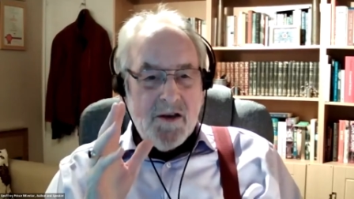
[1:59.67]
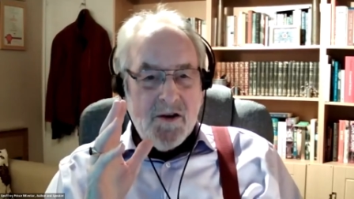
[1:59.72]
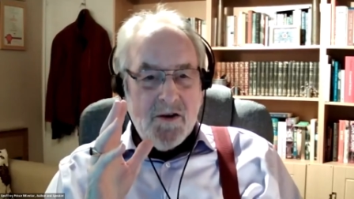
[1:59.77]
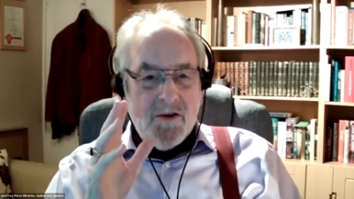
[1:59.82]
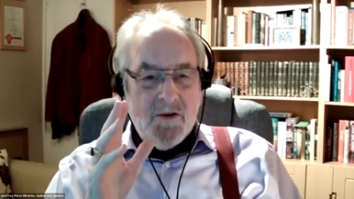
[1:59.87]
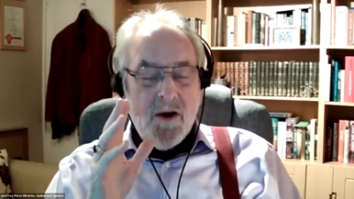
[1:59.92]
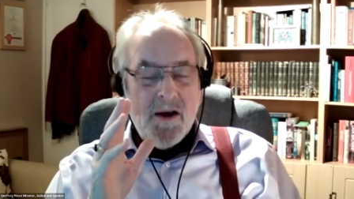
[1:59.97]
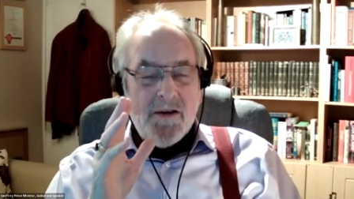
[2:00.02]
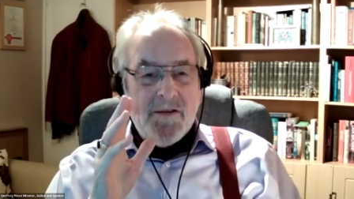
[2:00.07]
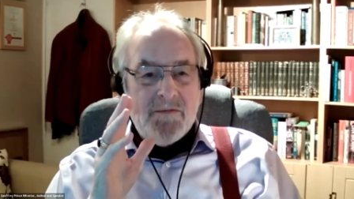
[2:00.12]

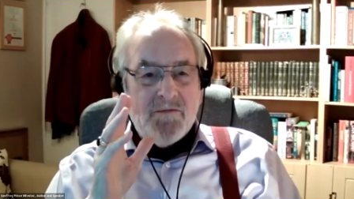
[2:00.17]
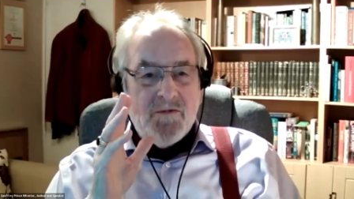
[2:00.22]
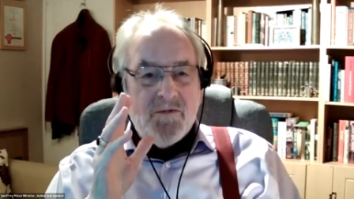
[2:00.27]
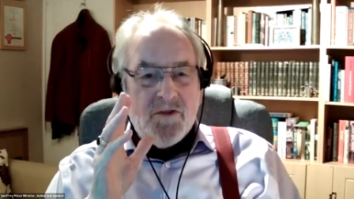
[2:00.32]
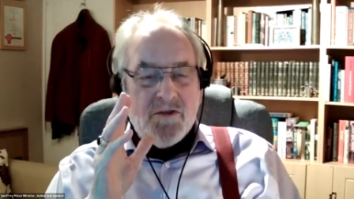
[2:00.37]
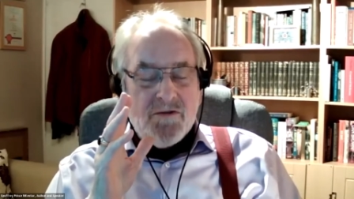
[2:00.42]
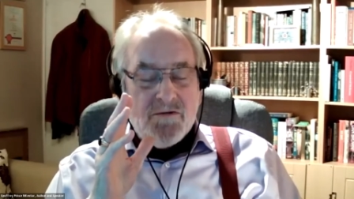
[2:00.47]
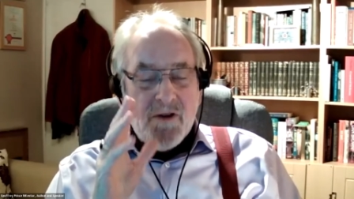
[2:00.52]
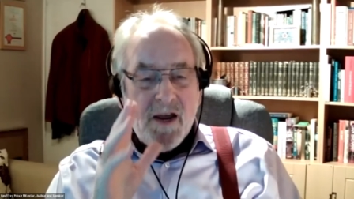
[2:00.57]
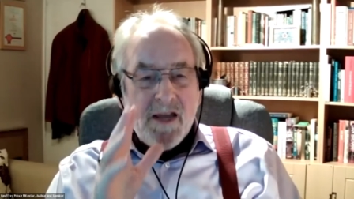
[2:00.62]
who I
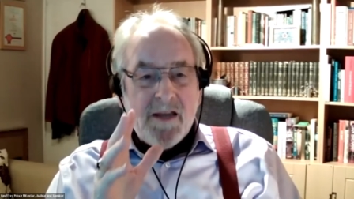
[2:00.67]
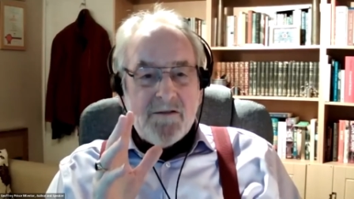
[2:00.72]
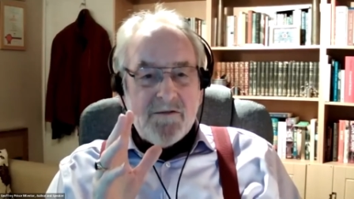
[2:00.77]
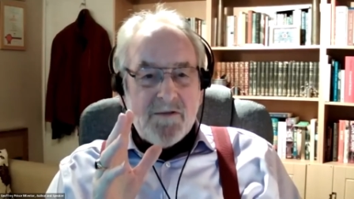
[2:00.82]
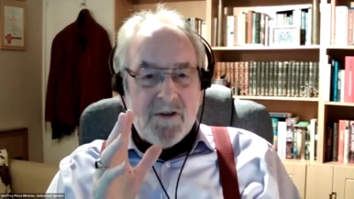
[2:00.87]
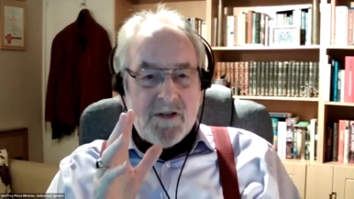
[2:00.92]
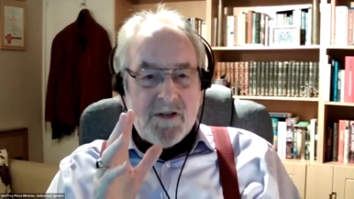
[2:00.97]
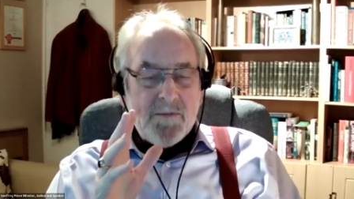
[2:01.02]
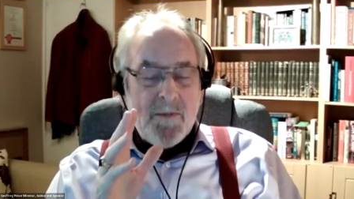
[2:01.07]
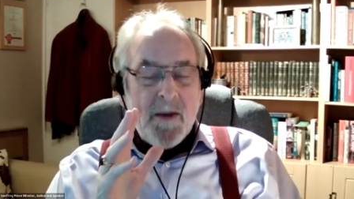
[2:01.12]
have great
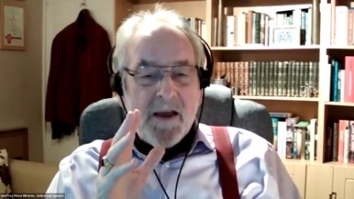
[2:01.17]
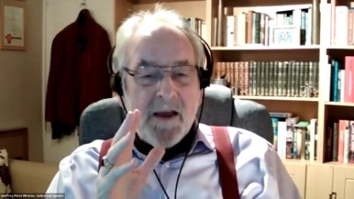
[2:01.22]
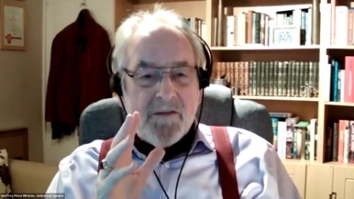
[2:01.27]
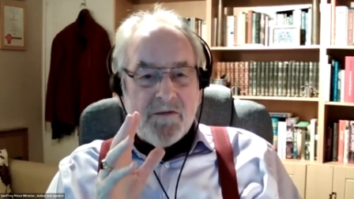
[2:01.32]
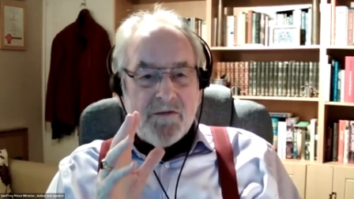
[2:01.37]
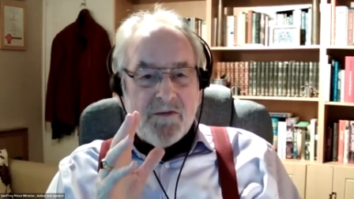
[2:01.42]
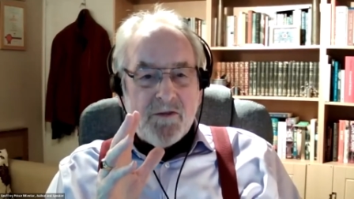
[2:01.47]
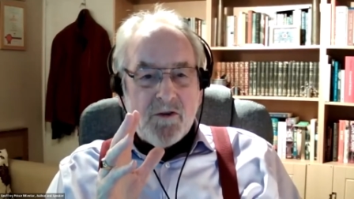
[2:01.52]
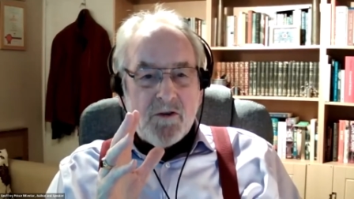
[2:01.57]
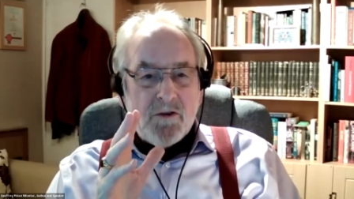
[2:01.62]
respect
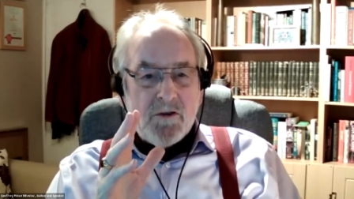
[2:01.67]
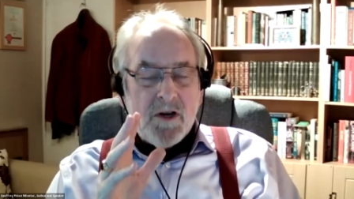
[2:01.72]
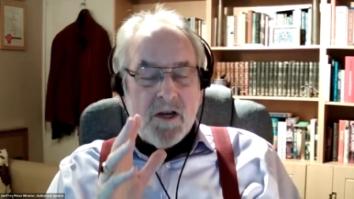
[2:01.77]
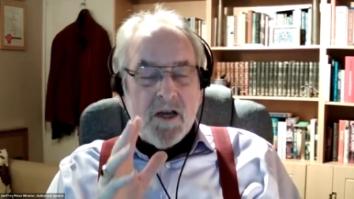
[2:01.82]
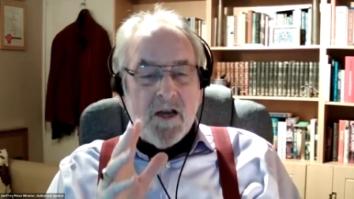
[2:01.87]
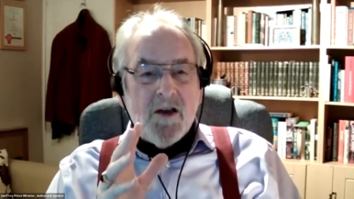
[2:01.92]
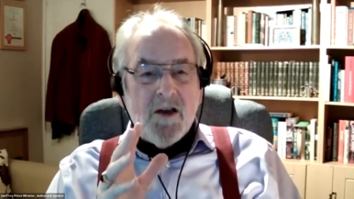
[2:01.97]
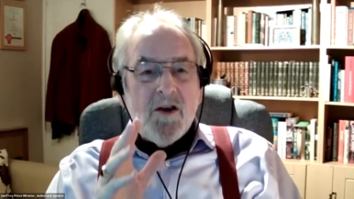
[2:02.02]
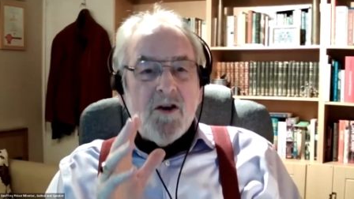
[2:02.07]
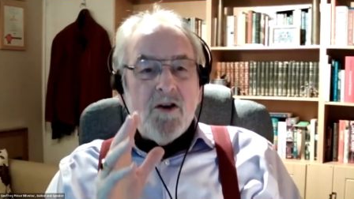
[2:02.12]
for,
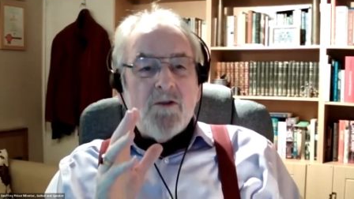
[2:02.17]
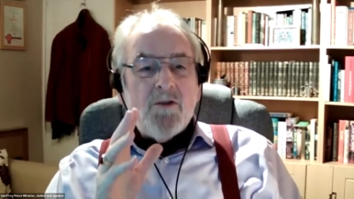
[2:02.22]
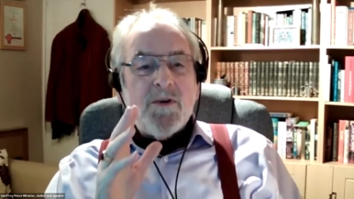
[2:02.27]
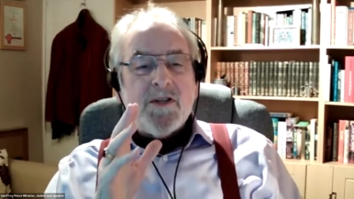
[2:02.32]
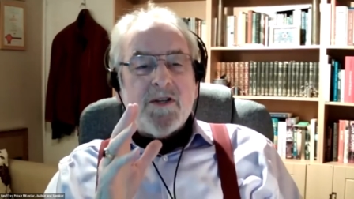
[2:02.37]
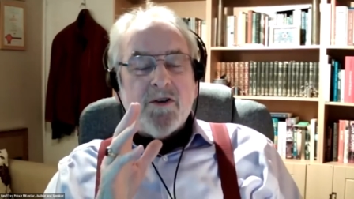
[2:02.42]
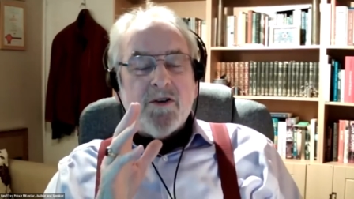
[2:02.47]
who is